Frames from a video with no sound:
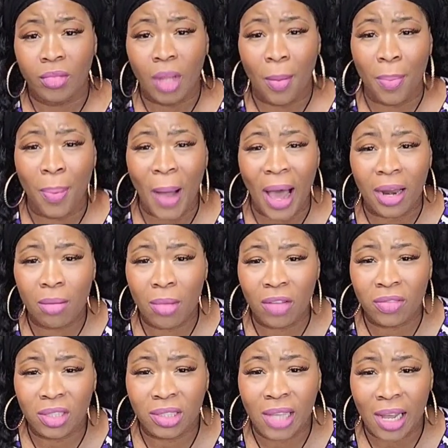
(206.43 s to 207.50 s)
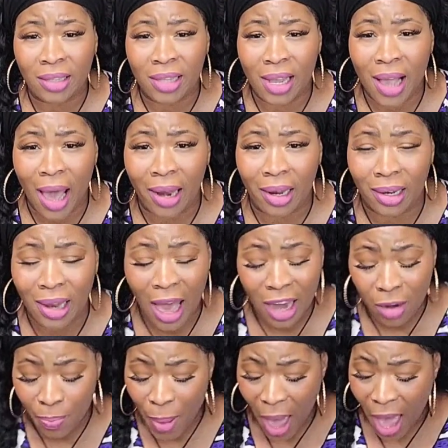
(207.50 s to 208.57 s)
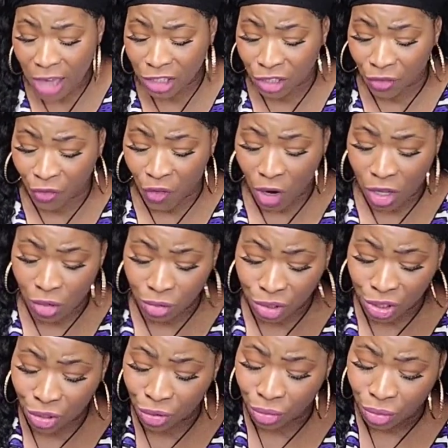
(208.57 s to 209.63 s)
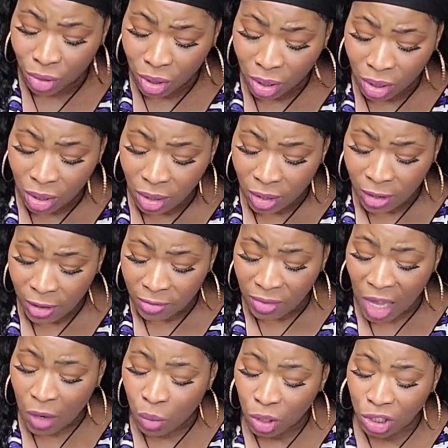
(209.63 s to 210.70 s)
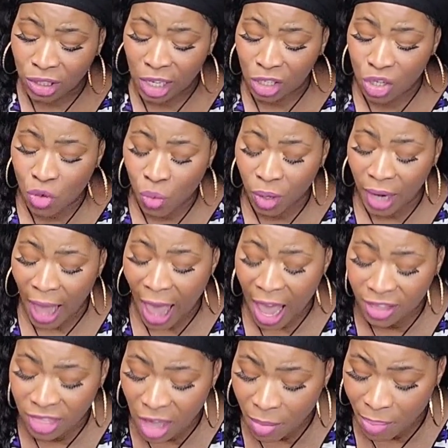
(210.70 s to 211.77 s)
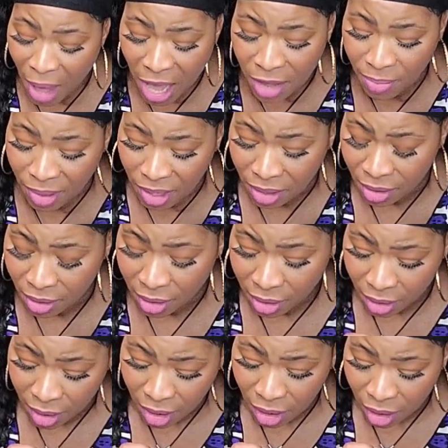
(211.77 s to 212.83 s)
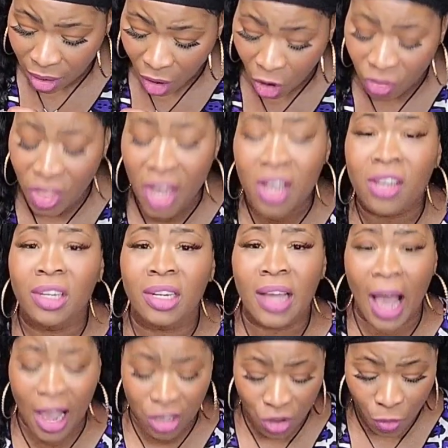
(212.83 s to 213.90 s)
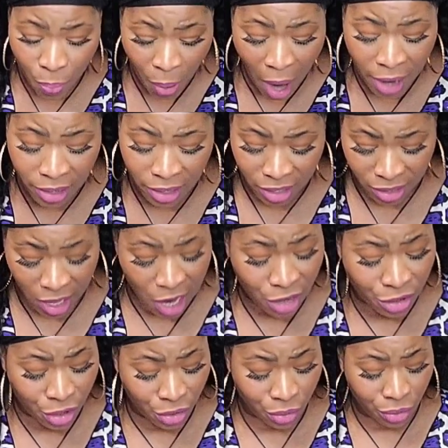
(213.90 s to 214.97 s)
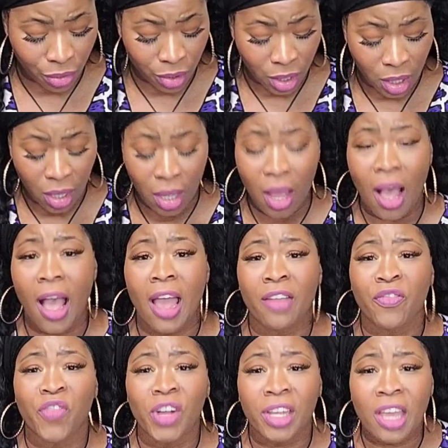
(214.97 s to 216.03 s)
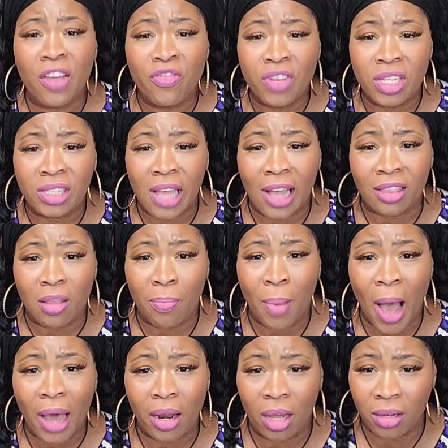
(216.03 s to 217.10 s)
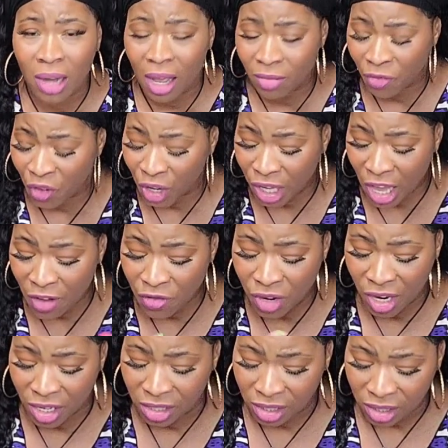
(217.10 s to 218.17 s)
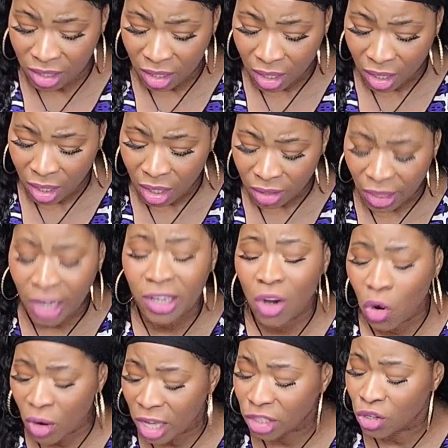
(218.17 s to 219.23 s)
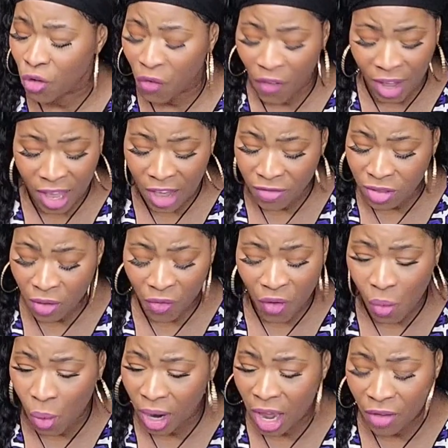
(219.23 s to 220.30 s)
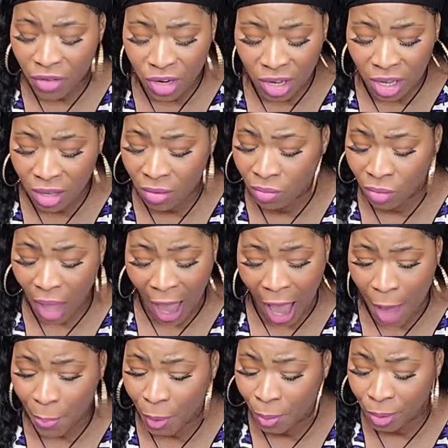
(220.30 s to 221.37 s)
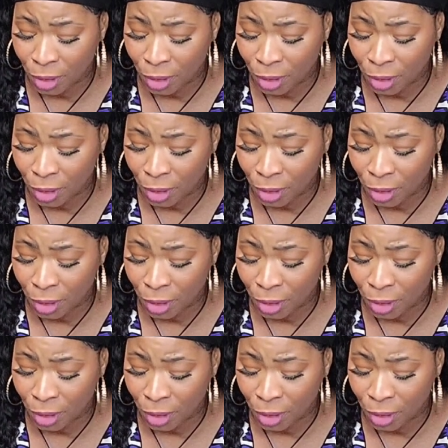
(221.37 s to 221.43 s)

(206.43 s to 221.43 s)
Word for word: Bottom of the deck, they got a lot of passion for you too. They wish that you would have had their baby. Or they could have got you pregnant. They do. And forgiveness at the bottom, uh, forgiveness. They know that you forgive them for whatever happened